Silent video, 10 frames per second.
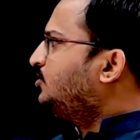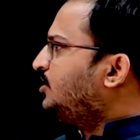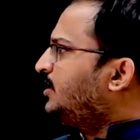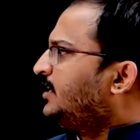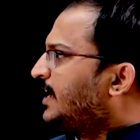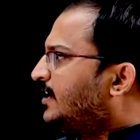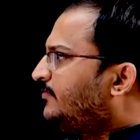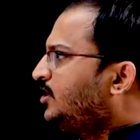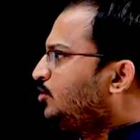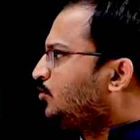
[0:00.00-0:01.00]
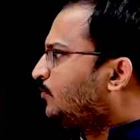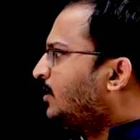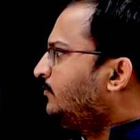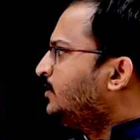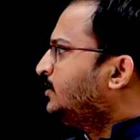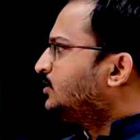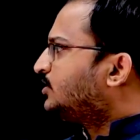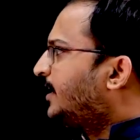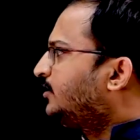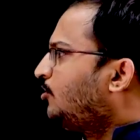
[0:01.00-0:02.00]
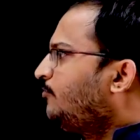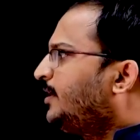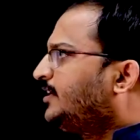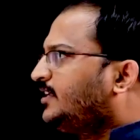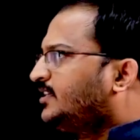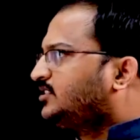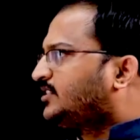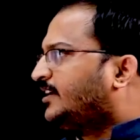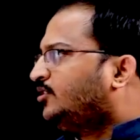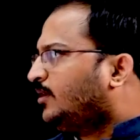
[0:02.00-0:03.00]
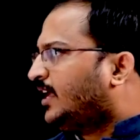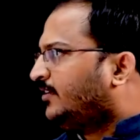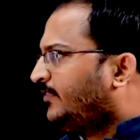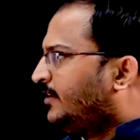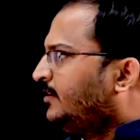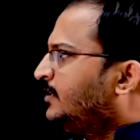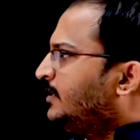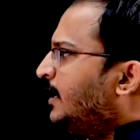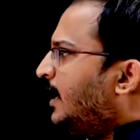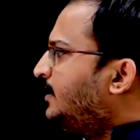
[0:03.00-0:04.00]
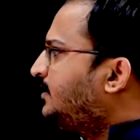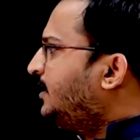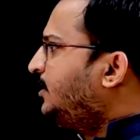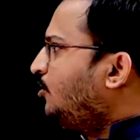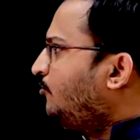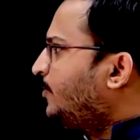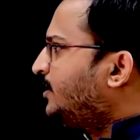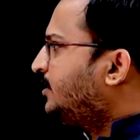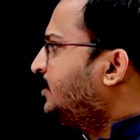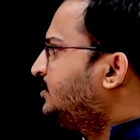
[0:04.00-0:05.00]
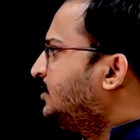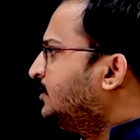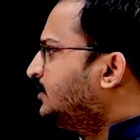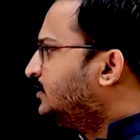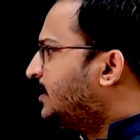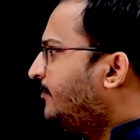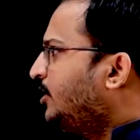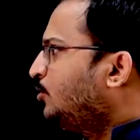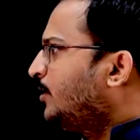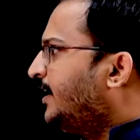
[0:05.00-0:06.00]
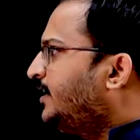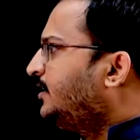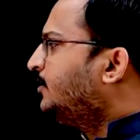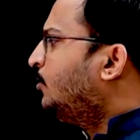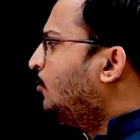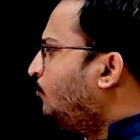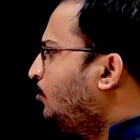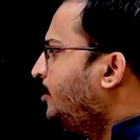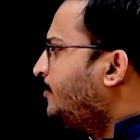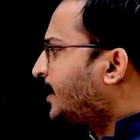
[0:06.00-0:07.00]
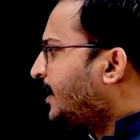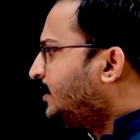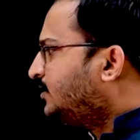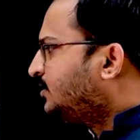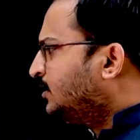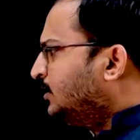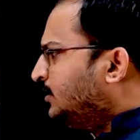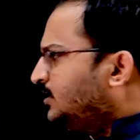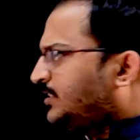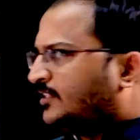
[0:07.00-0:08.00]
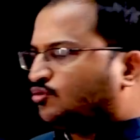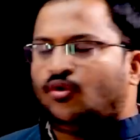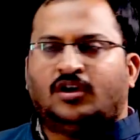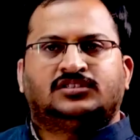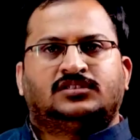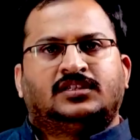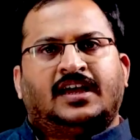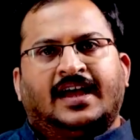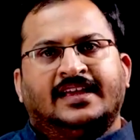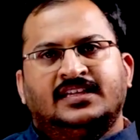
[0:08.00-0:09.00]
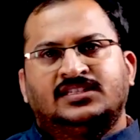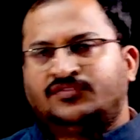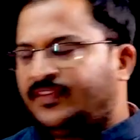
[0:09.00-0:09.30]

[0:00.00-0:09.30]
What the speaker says: engineering 11 to 12, strength of materials 10 to 11 and theory of machines 7 to 8, fluid mechanics, this has got the highest